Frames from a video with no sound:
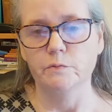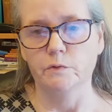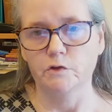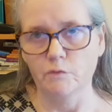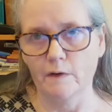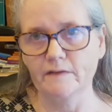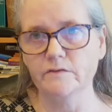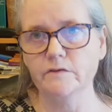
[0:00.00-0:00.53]
were
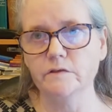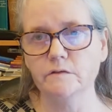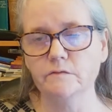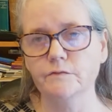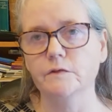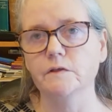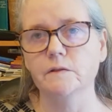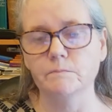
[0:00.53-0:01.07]
granted
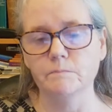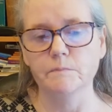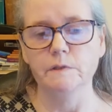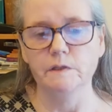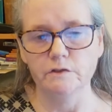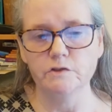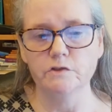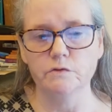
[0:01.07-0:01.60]
for the
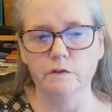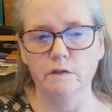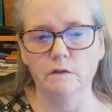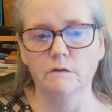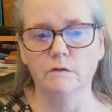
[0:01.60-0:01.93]
administering